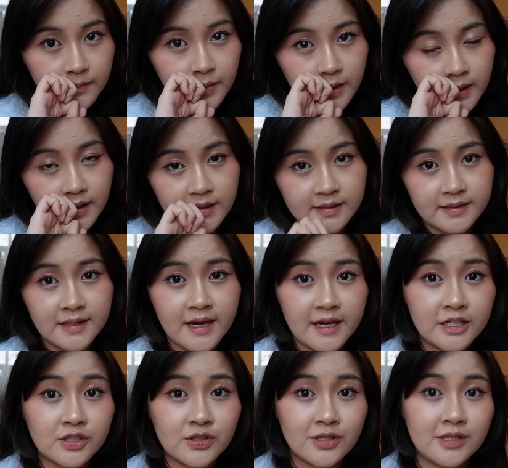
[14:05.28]
because the
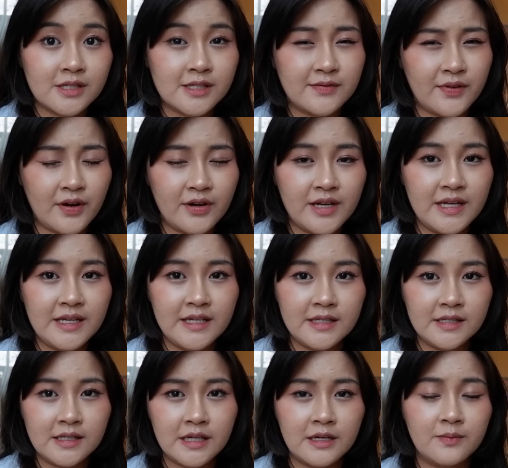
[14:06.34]
entrance is very
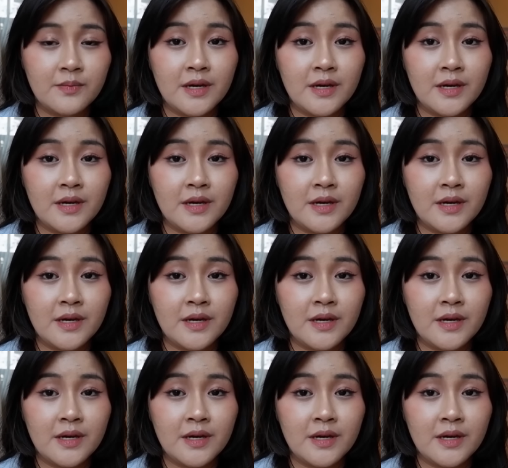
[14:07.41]
easy to